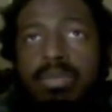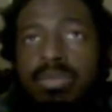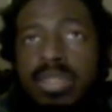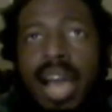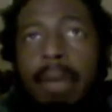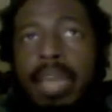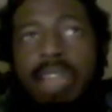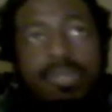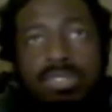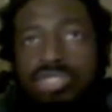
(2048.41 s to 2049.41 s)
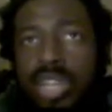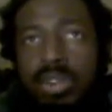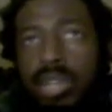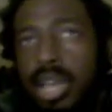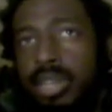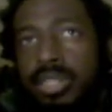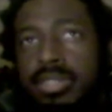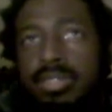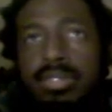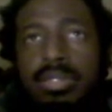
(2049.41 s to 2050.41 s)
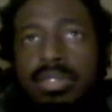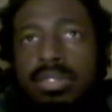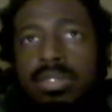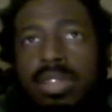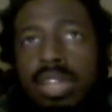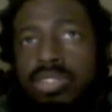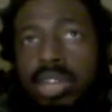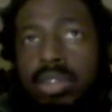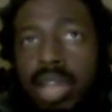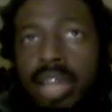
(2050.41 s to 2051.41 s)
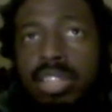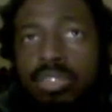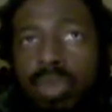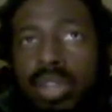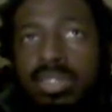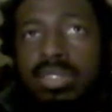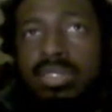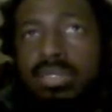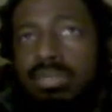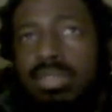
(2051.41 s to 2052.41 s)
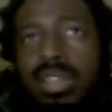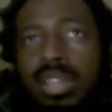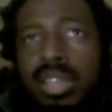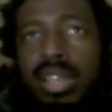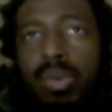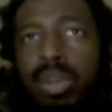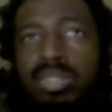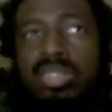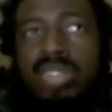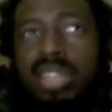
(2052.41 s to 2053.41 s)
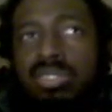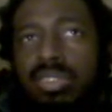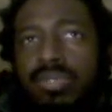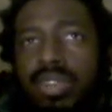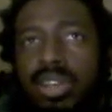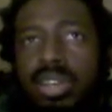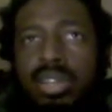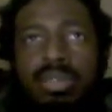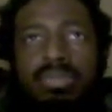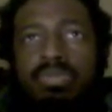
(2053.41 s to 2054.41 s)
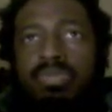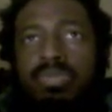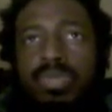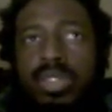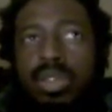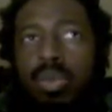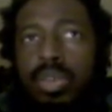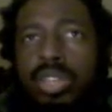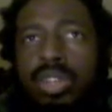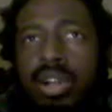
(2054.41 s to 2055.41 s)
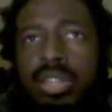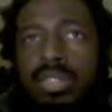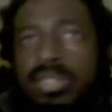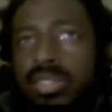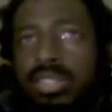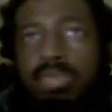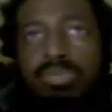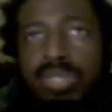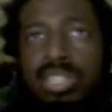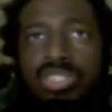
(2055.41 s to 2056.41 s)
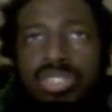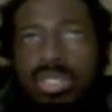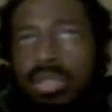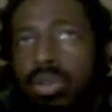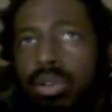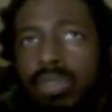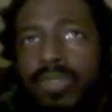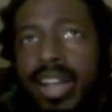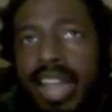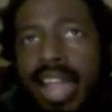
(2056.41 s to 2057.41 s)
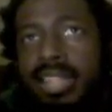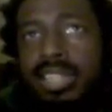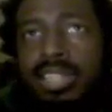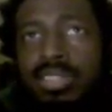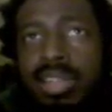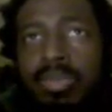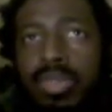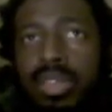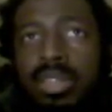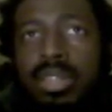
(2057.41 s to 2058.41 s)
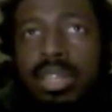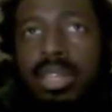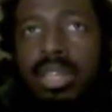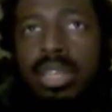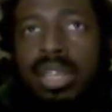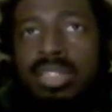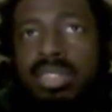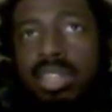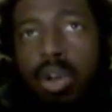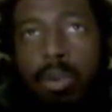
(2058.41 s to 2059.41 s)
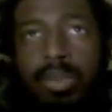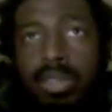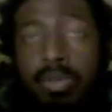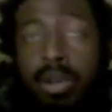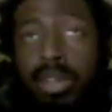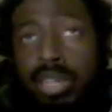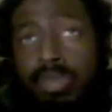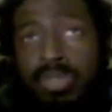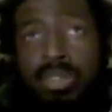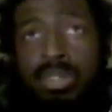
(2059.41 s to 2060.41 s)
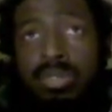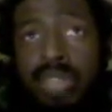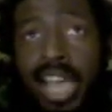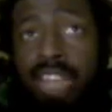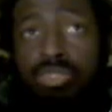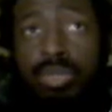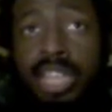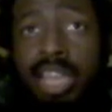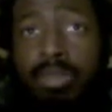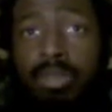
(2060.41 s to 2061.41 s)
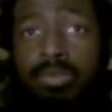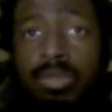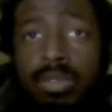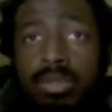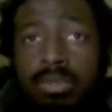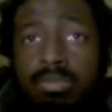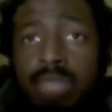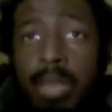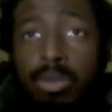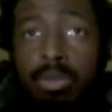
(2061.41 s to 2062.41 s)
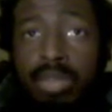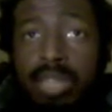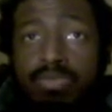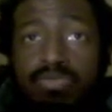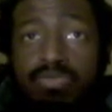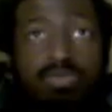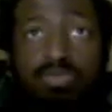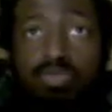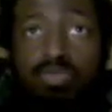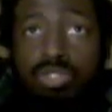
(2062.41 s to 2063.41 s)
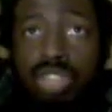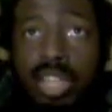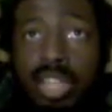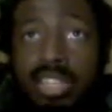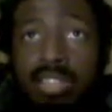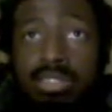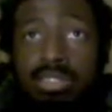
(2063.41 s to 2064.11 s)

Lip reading: not made for a general audience. A general audience wants a sense of, what do you call it, completion or finality to something. That's how they opened the market up to your casual gamer. People who played, well, shit like this.